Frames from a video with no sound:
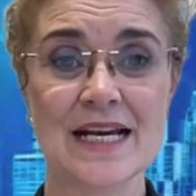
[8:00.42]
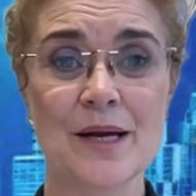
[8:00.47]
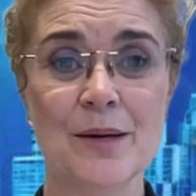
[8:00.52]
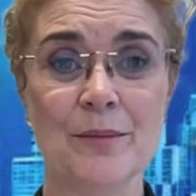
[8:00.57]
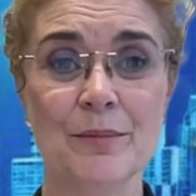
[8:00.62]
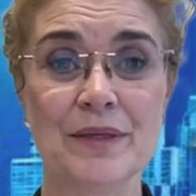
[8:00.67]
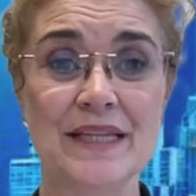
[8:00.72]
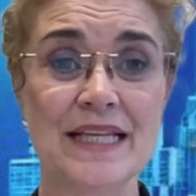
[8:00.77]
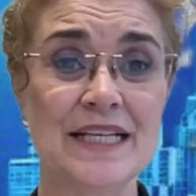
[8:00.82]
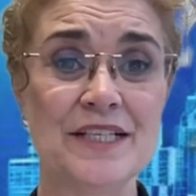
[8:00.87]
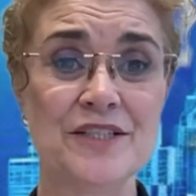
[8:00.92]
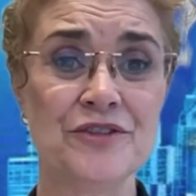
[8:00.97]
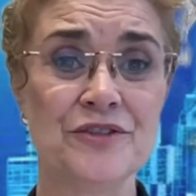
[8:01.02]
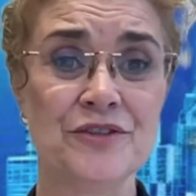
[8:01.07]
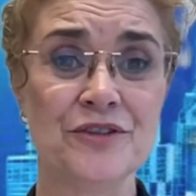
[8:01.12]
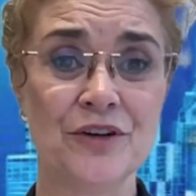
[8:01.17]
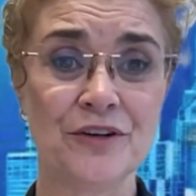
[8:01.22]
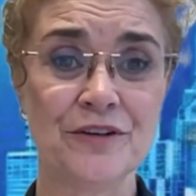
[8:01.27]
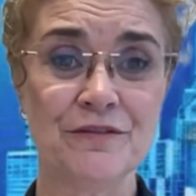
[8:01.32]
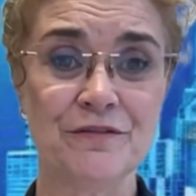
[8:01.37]
but they do
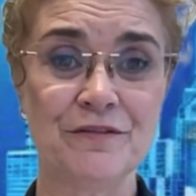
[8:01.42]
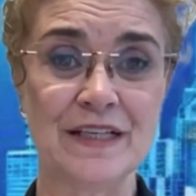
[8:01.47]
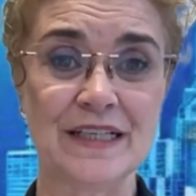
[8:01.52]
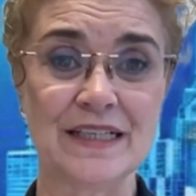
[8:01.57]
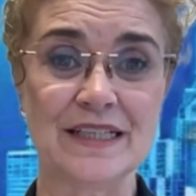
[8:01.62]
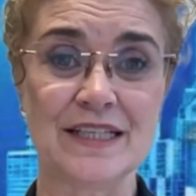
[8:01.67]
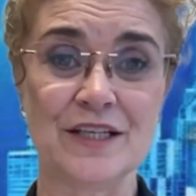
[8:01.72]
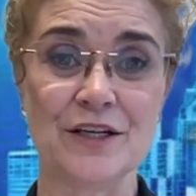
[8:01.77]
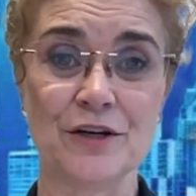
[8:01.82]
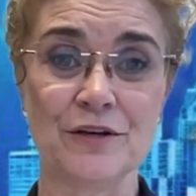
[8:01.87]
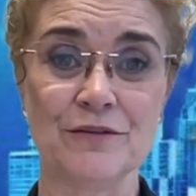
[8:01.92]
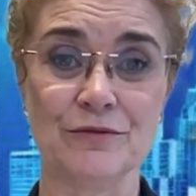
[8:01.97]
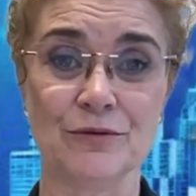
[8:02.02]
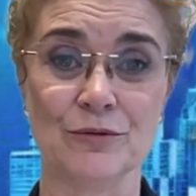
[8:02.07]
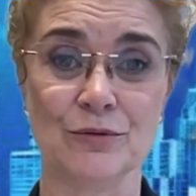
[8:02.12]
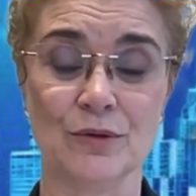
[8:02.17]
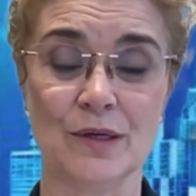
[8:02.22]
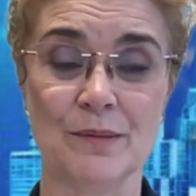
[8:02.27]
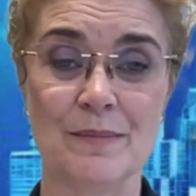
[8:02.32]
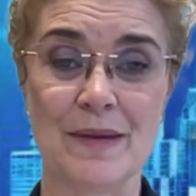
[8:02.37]
not affect the
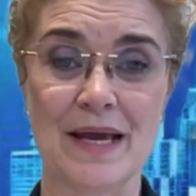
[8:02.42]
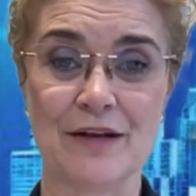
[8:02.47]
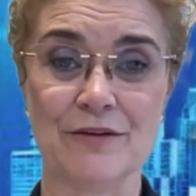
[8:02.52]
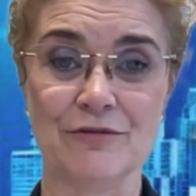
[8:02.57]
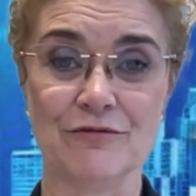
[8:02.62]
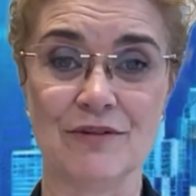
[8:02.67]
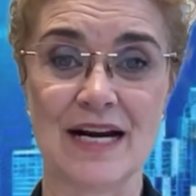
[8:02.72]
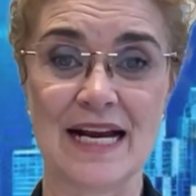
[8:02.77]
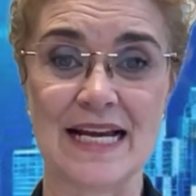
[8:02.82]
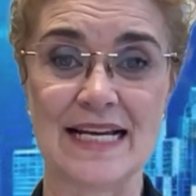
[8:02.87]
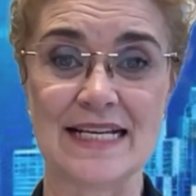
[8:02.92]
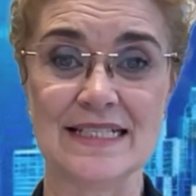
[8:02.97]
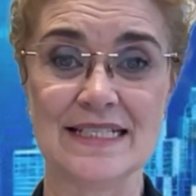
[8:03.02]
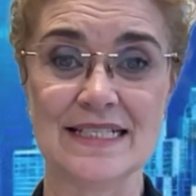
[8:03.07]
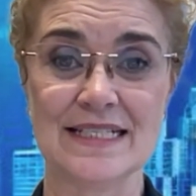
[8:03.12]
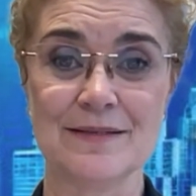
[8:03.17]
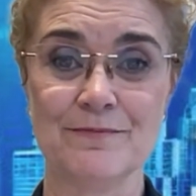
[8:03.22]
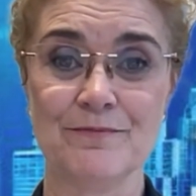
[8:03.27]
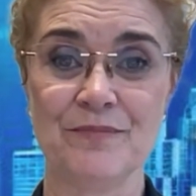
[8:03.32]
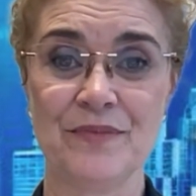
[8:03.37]
overall amount raised.